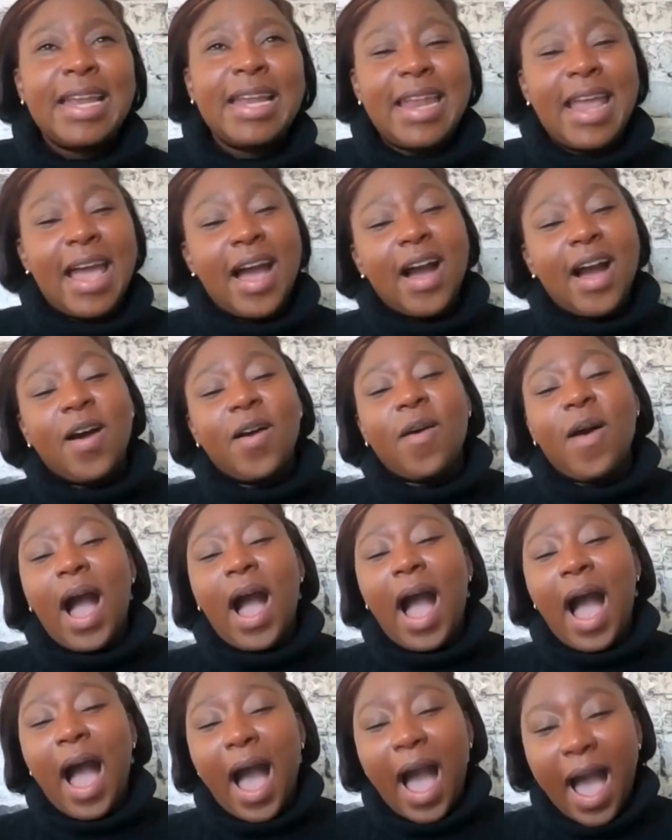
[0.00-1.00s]

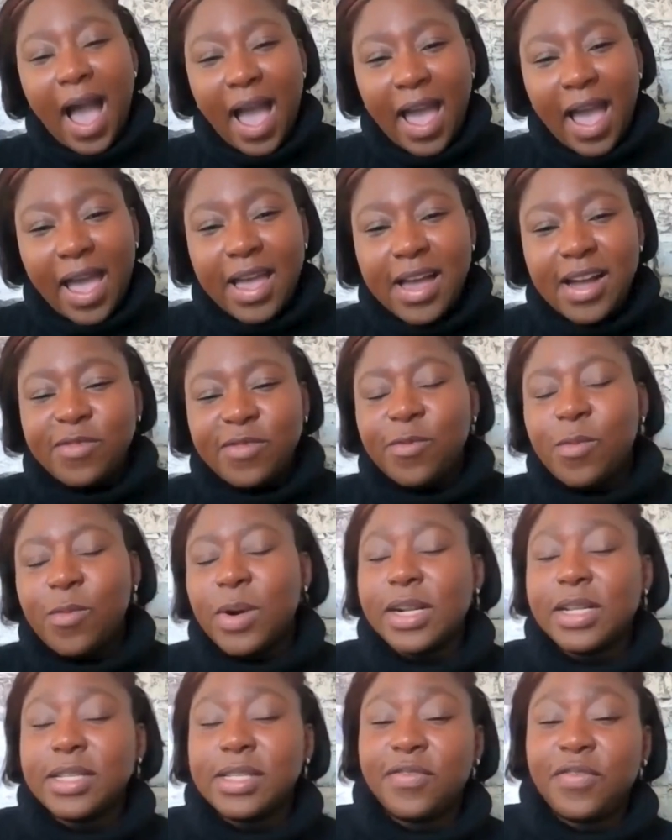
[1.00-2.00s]
Now, I have
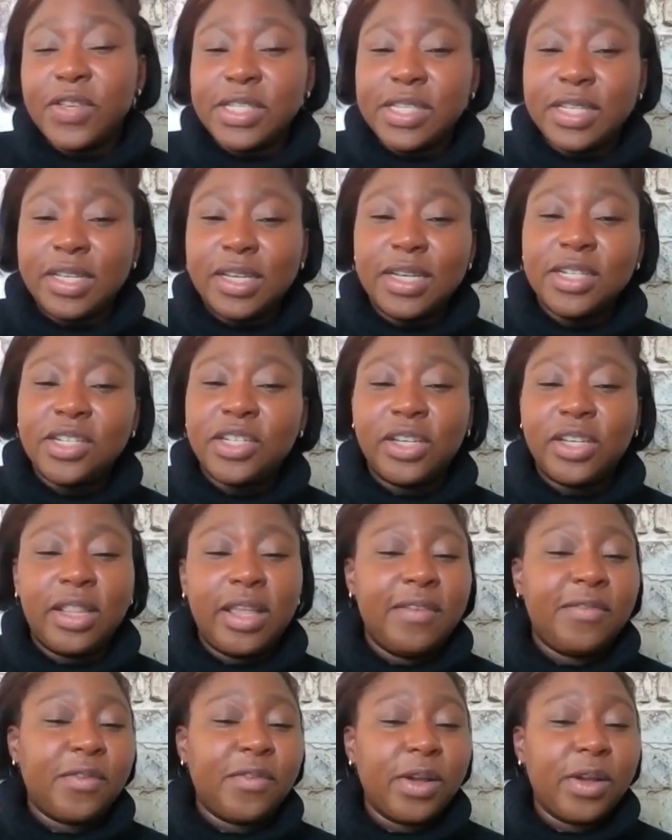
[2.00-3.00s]
wanted to visit
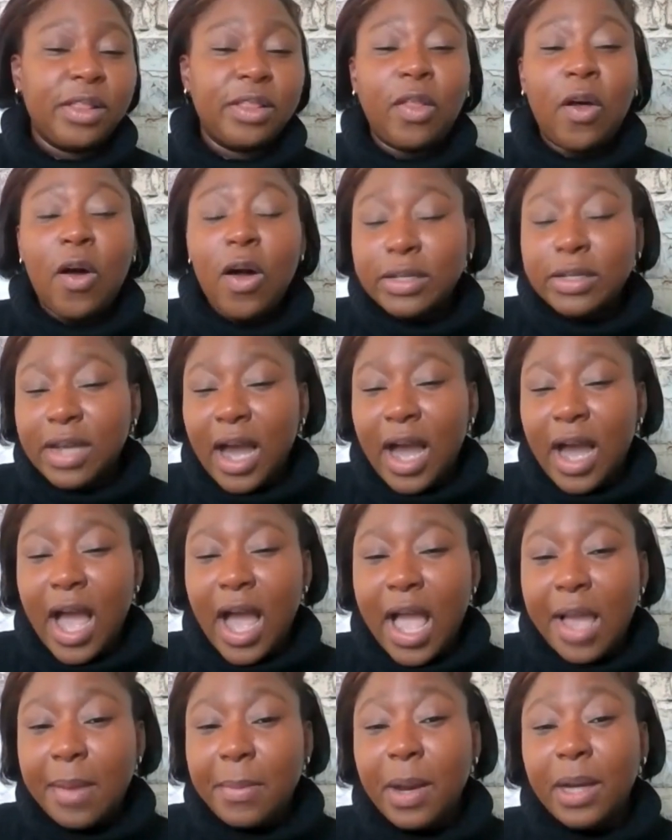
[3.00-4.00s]
Chile for a long
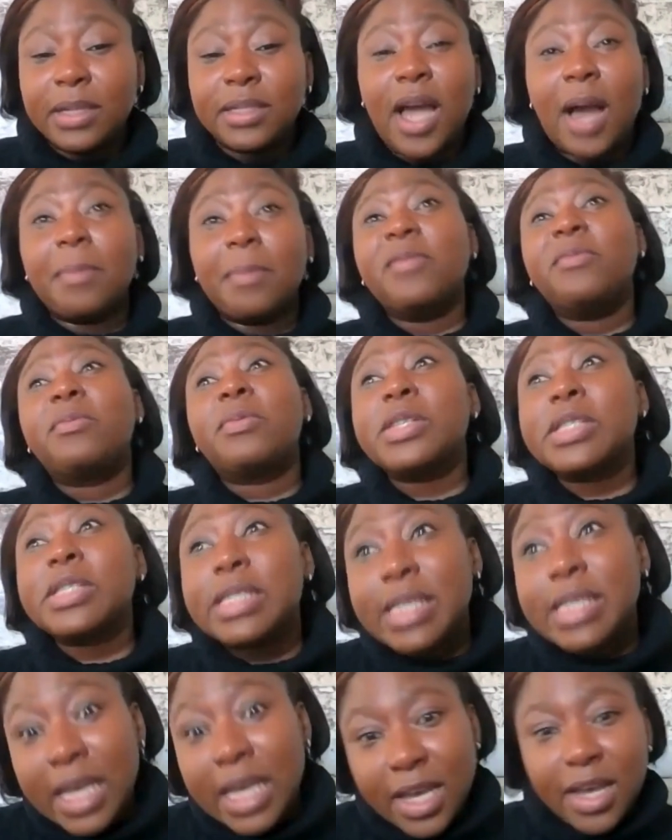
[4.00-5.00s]
time, on top of
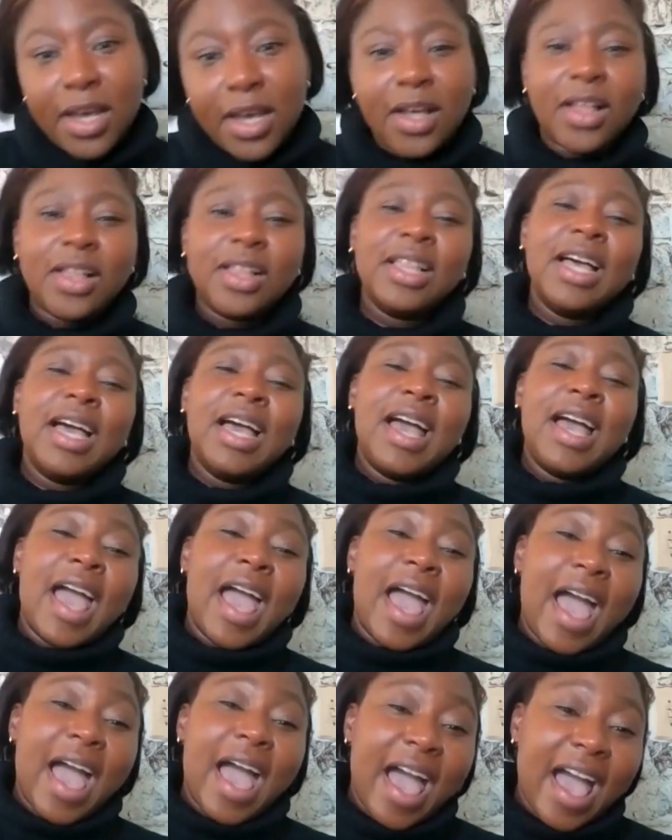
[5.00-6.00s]
Brazil
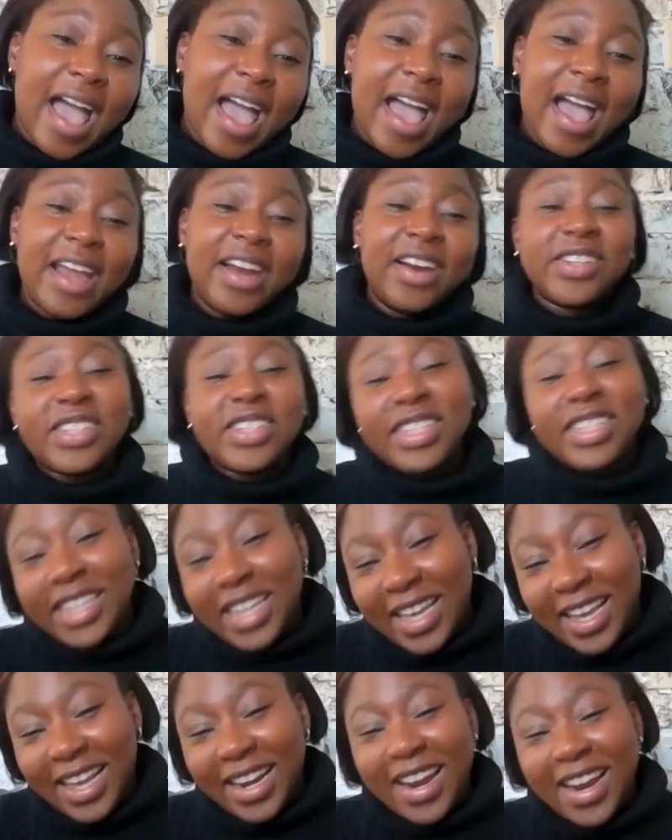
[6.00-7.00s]
and
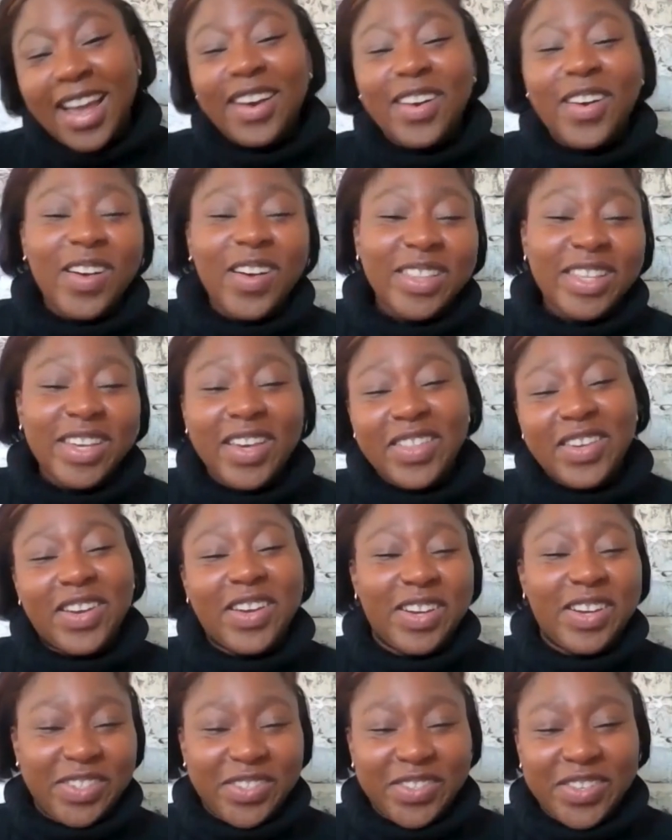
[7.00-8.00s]
Argentina and all the other
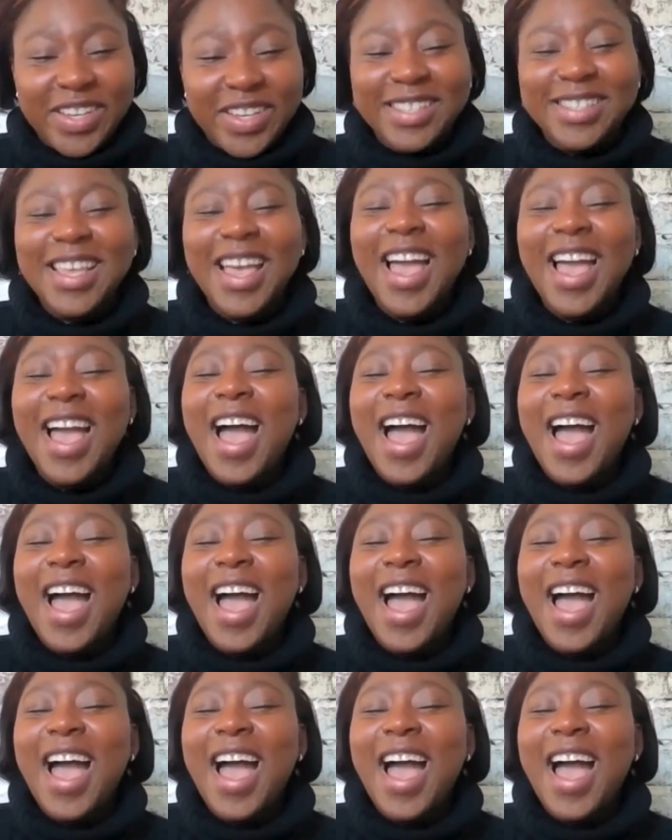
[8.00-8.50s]
countries.